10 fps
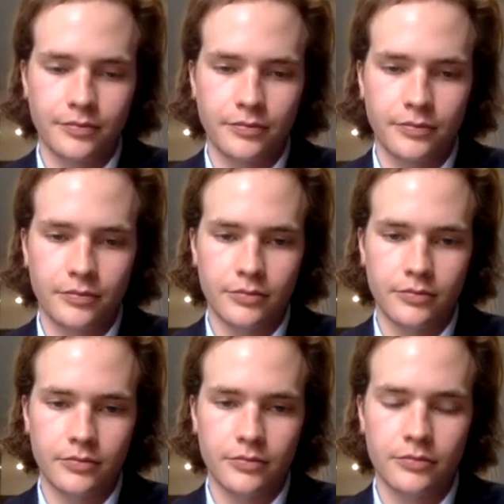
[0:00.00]

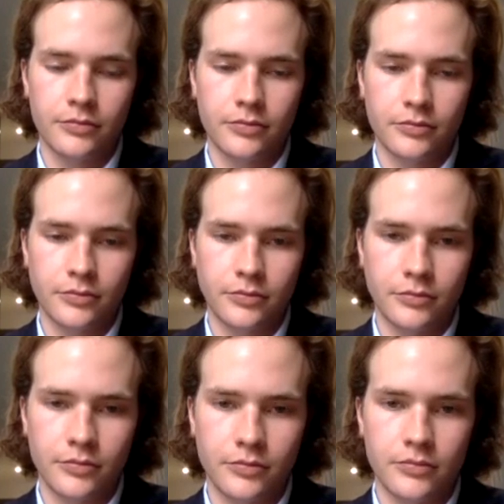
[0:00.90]

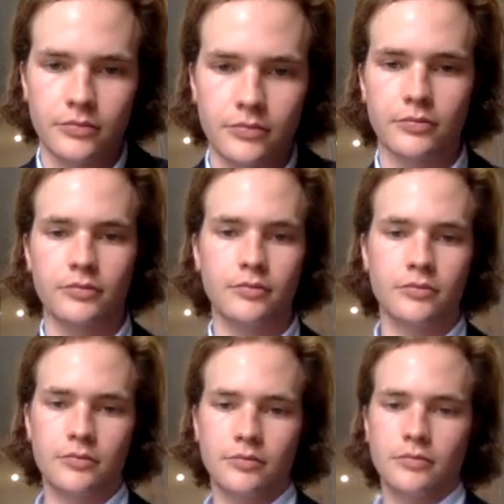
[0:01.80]

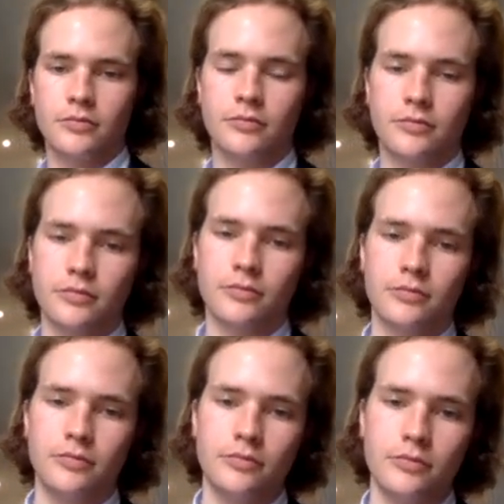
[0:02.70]

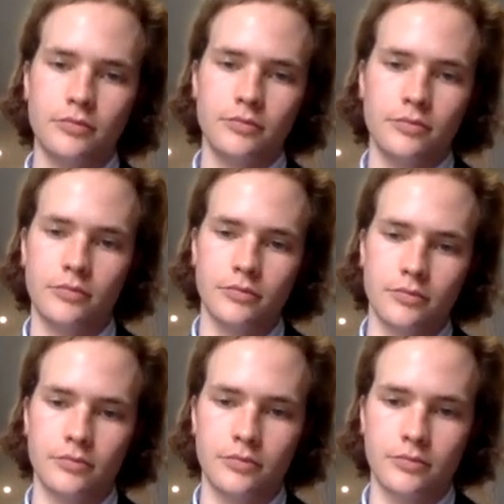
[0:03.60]

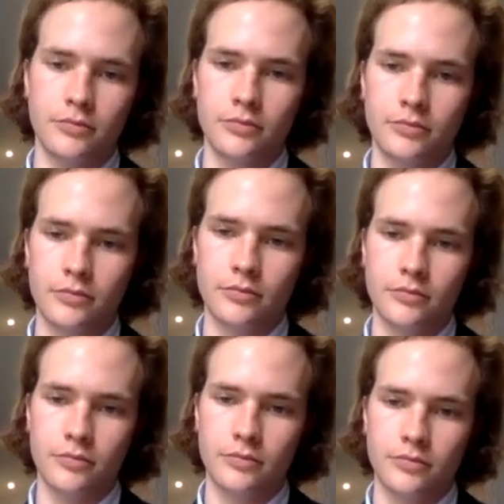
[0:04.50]

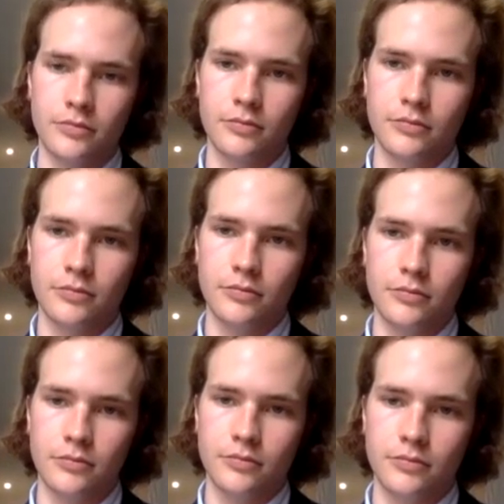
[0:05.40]

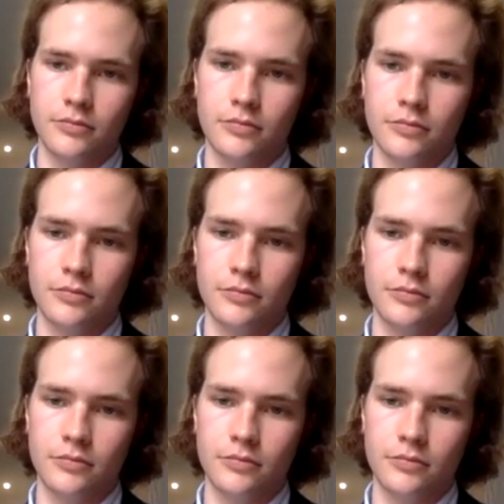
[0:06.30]
This person isn't speaking.